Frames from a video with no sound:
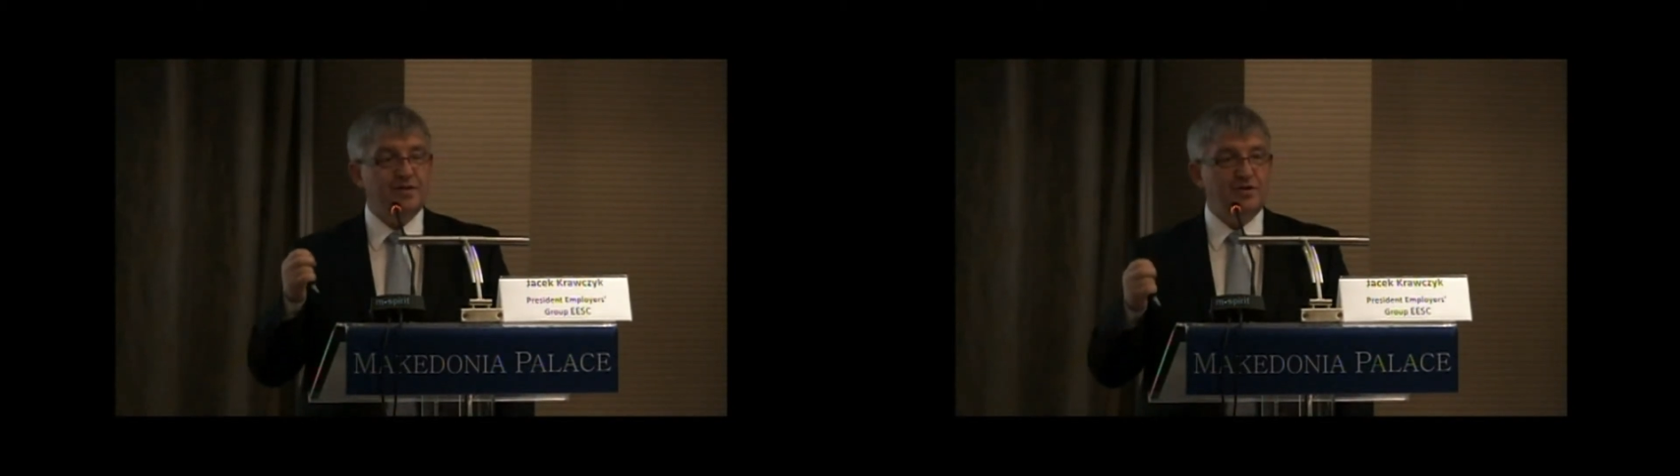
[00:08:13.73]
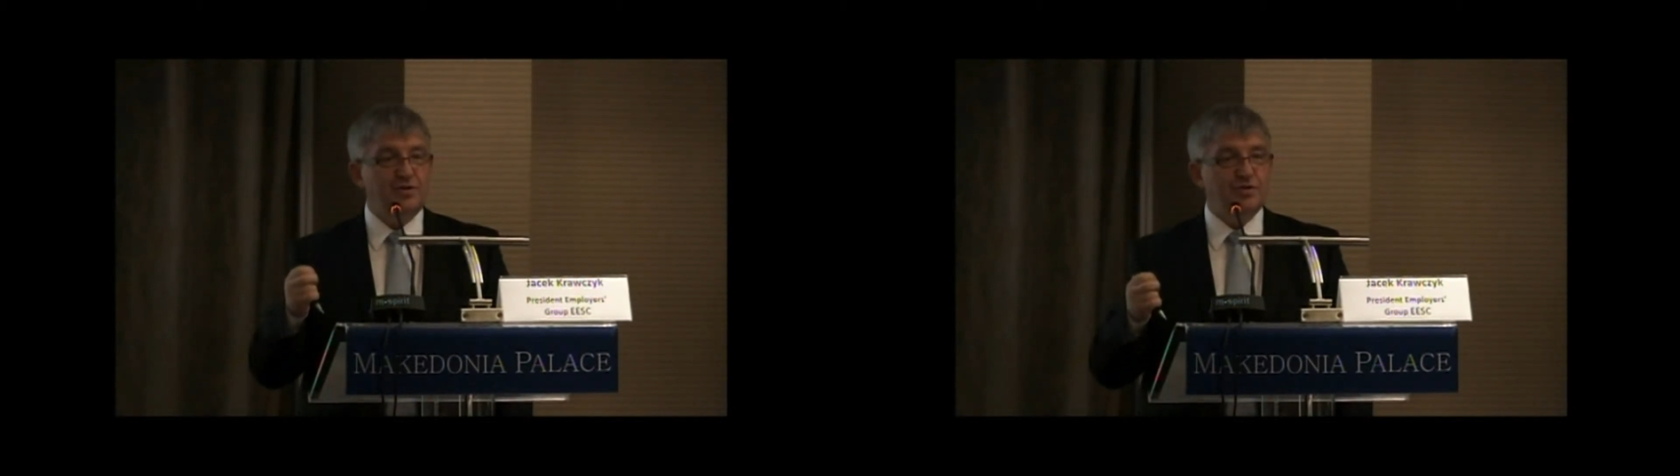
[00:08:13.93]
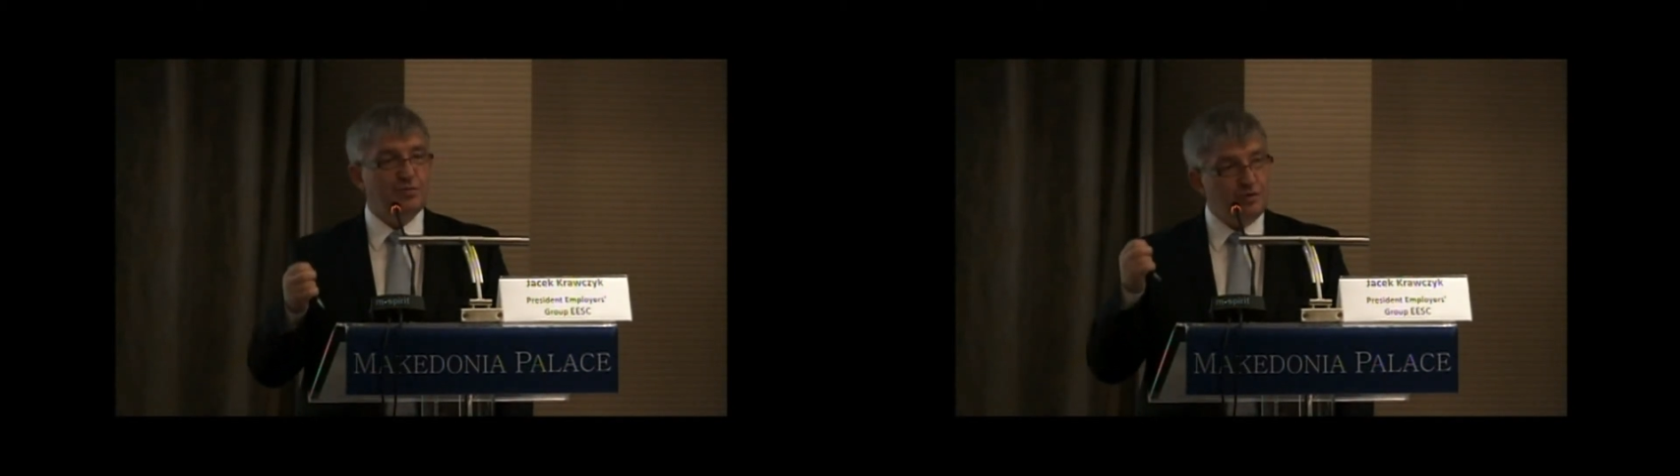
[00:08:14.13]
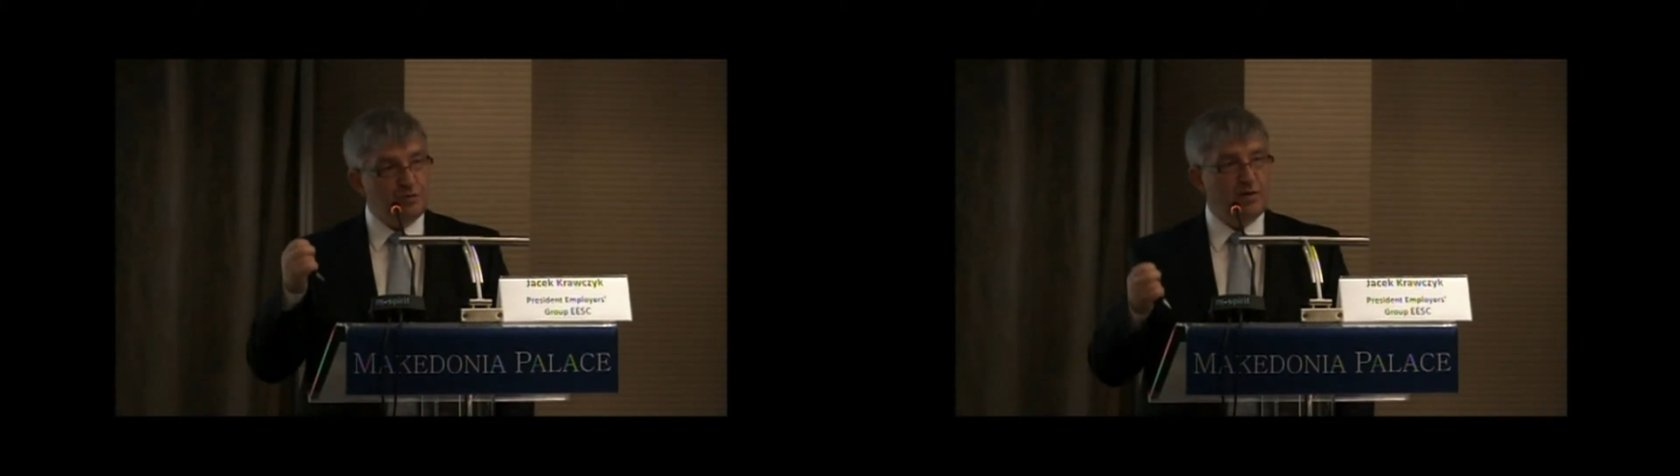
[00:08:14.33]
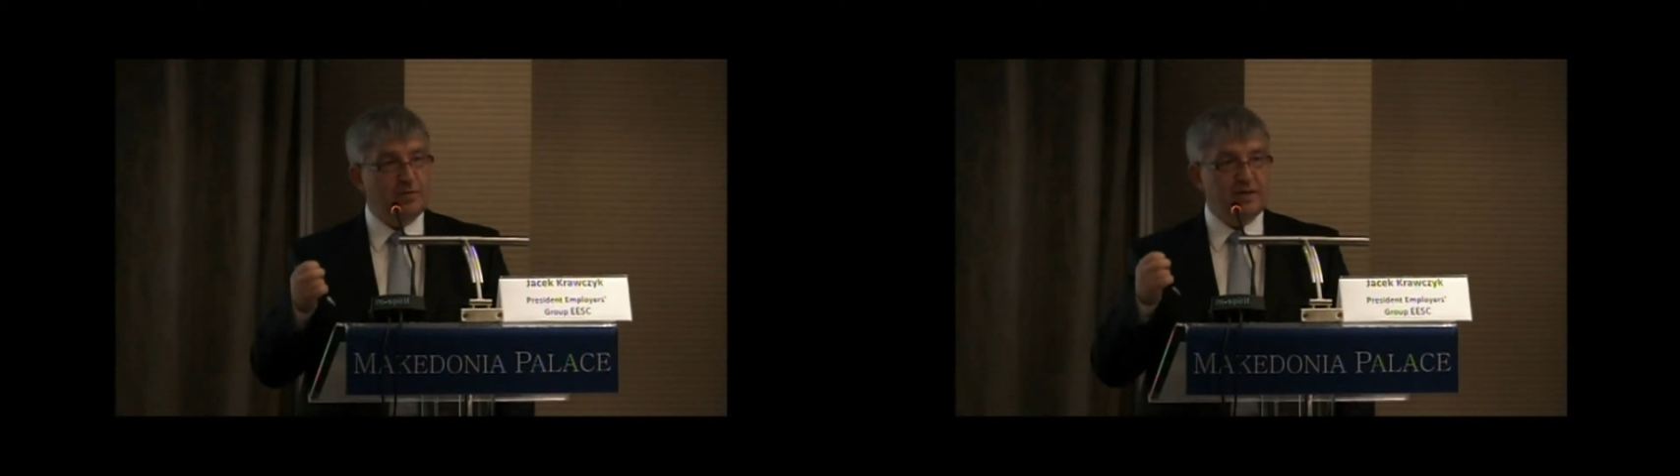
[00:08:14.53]
issues which
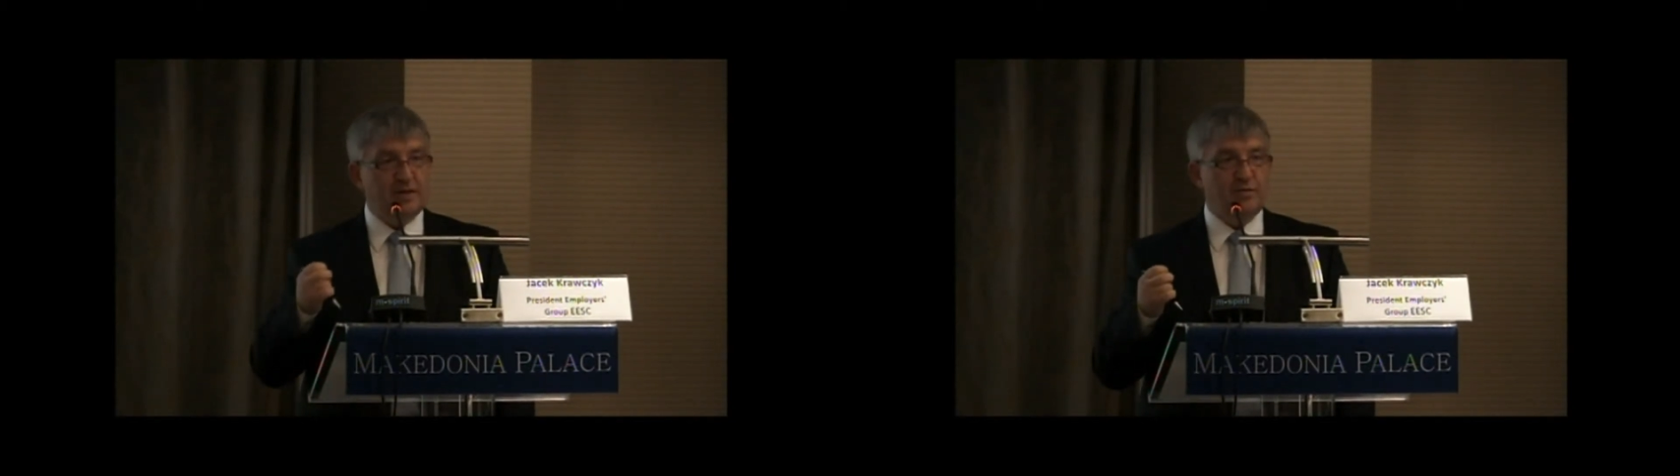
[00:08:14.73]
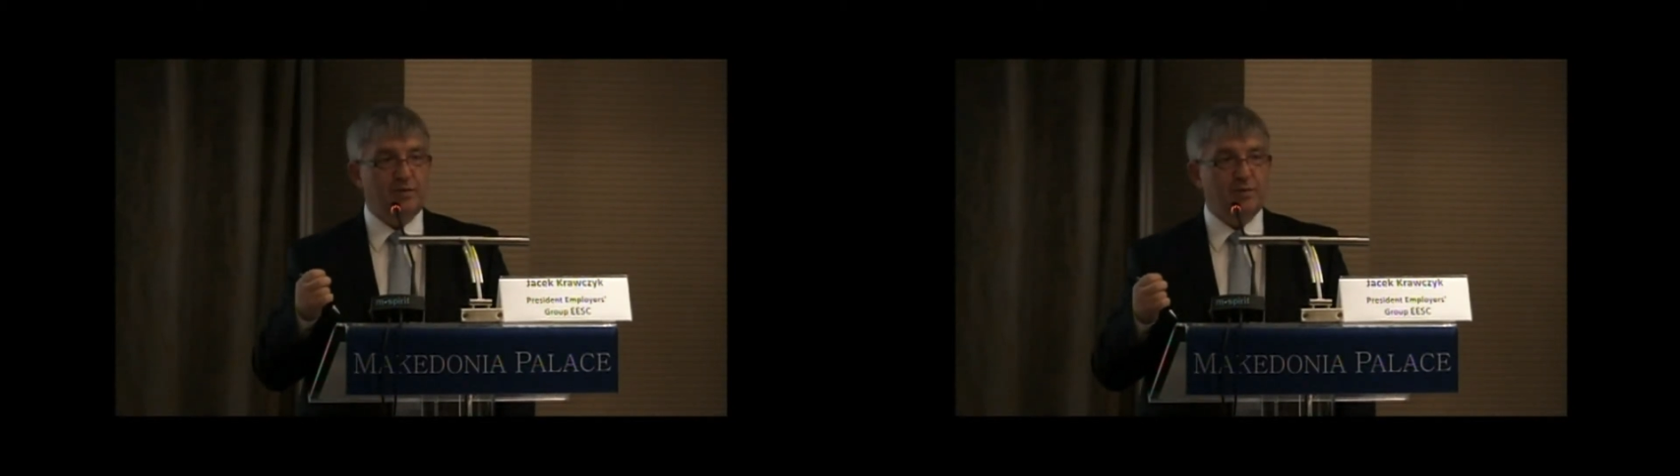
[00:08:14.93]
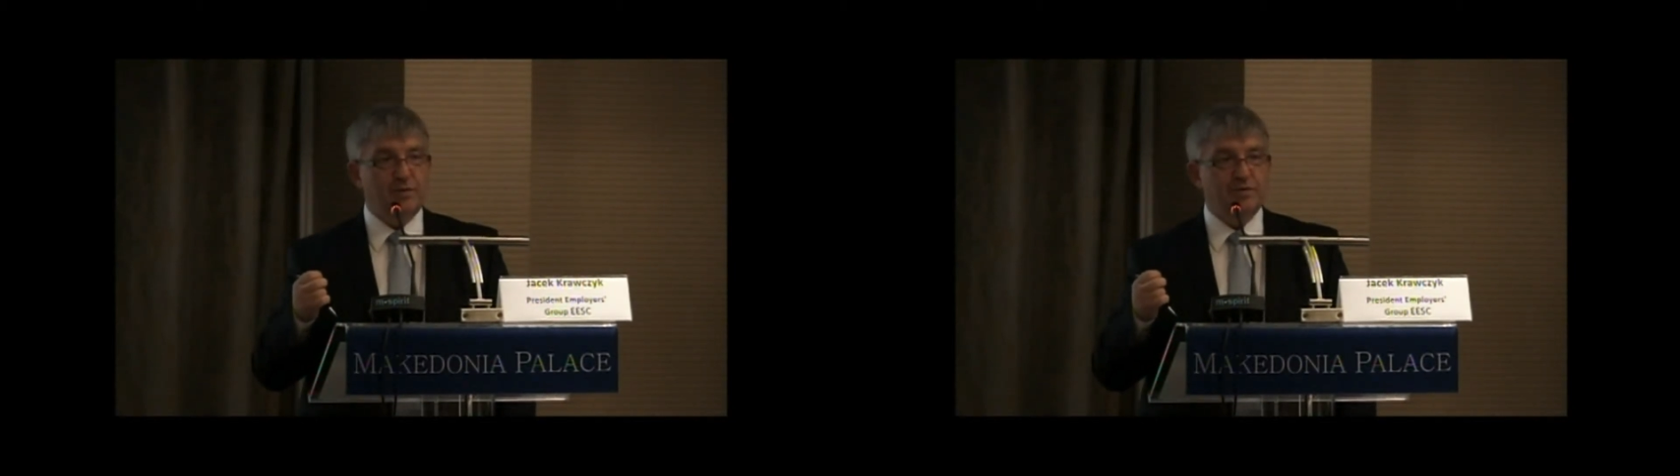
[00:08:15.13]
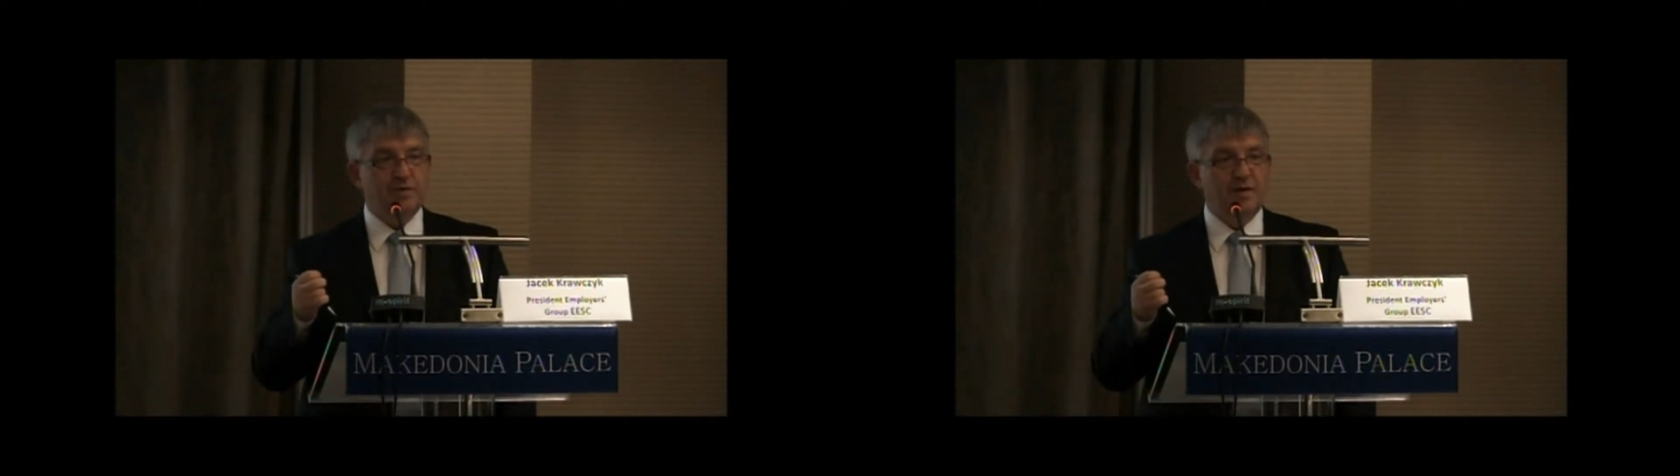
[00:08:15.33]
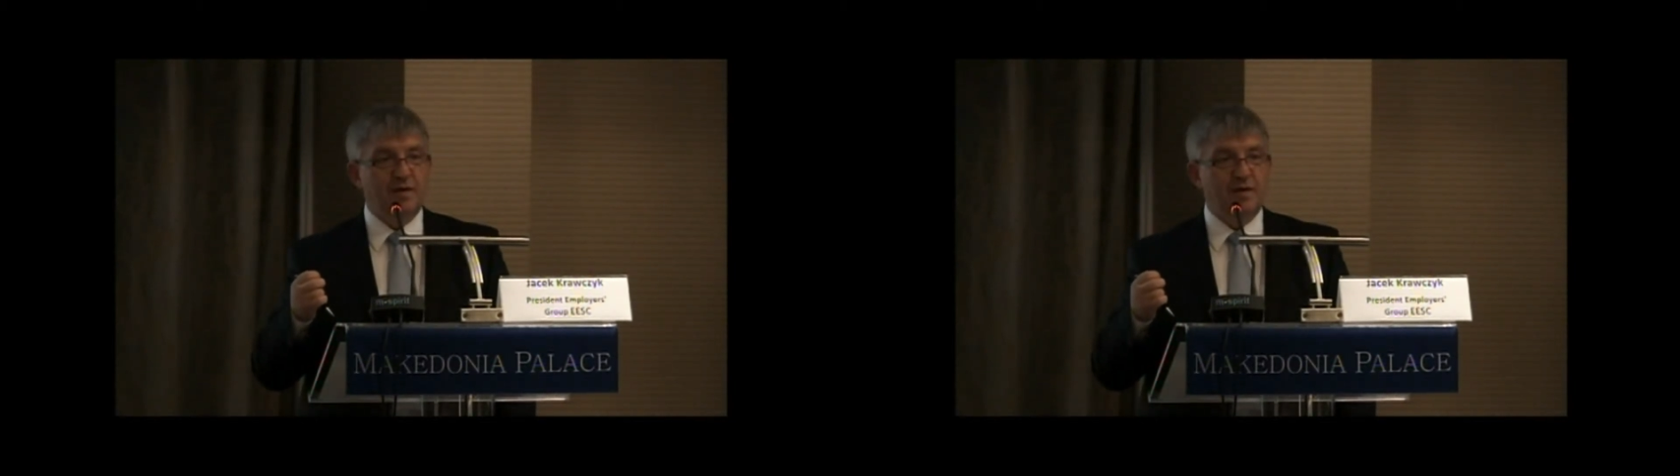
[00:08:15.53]
will be in that report.